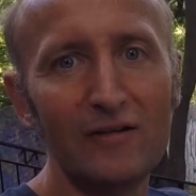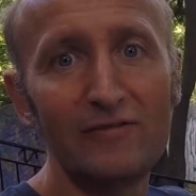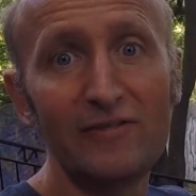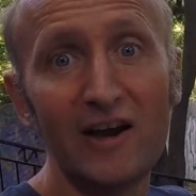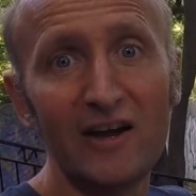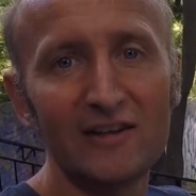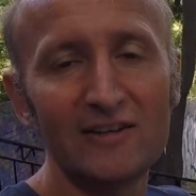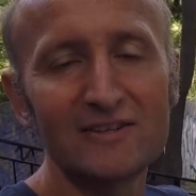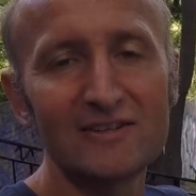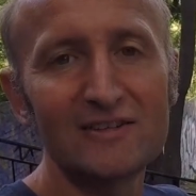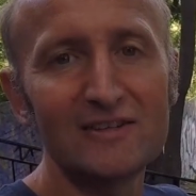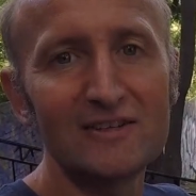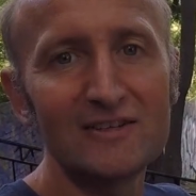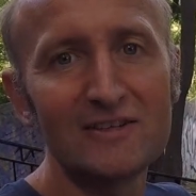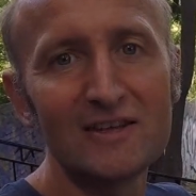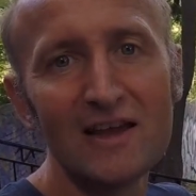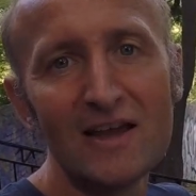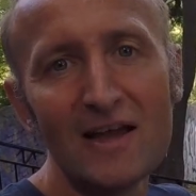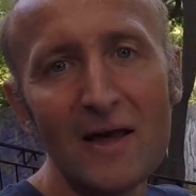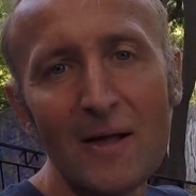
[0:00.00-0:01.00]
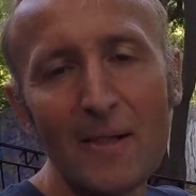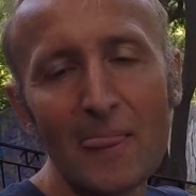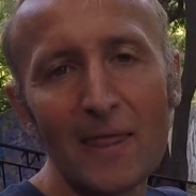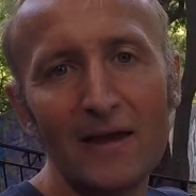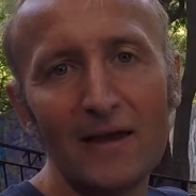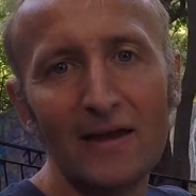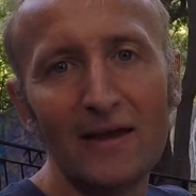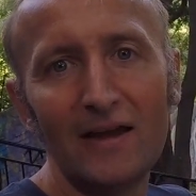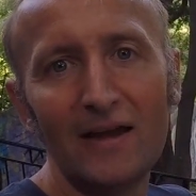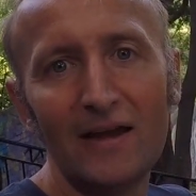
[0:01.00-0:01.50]
finances
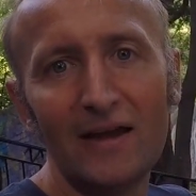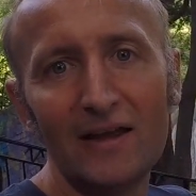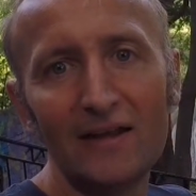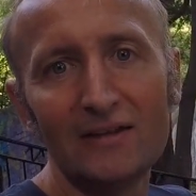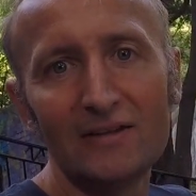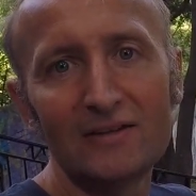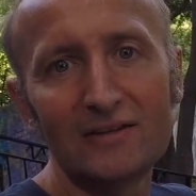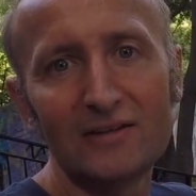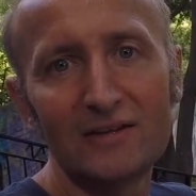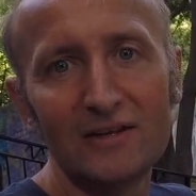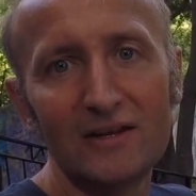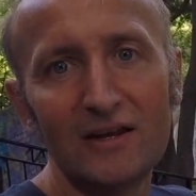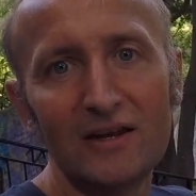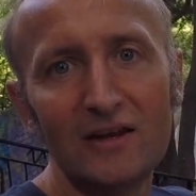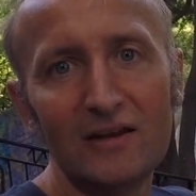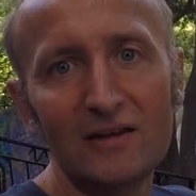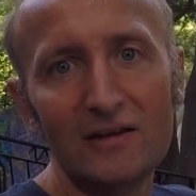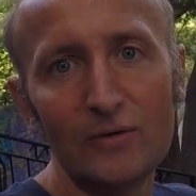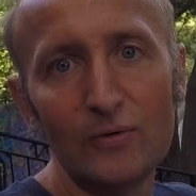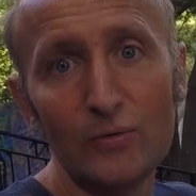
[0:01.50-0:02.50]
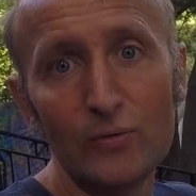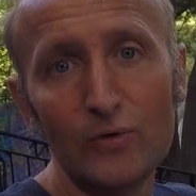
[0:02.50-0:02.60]
uh, and uh,